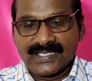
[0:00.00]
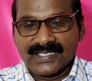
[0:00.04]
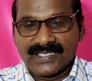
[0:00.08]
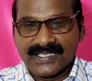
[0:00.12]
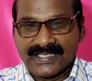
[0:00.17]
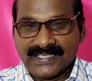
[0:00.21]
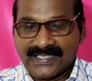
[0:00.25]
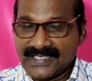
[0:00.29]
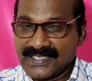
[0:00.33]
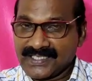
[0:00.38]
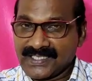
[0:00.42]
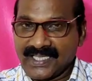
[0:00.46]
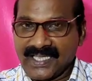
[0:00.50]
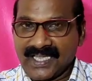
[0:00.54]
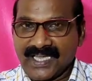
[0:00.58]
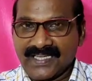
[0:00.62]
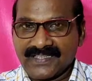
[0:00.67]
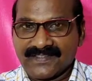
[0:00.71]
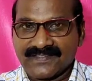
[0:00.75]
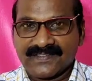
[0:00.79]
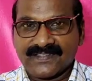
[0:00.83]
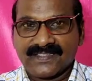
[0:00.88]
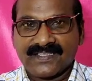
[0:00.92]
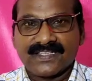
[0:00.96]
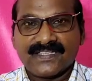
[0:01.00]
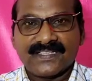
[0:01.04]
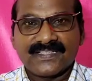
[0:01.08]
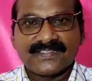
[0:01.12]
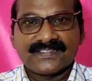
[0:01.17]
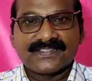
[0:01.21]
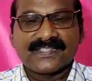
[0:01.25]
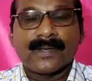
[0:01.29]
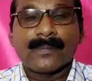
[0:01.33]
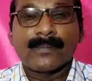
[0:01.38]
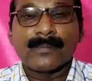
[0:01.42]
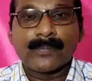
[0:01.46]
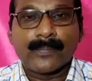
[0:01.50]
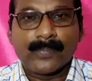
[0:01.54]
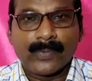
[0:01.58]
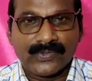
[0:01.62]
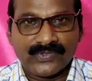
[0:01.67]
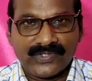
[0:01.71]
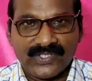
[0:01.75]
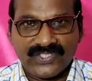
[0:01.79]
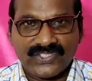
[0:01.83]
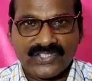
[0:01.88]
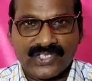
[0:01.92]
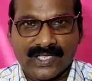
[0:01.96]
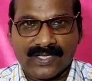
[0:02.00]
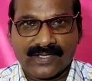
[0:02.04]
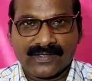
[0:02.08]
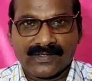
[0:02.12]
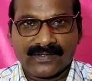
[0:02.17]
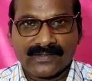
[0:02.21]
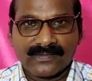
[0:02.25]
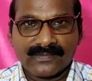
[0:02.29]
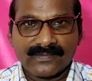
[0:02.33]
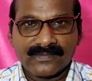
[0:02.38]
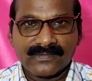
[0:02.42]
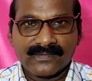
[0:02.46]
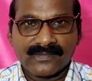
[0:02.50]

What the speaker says: indicates some position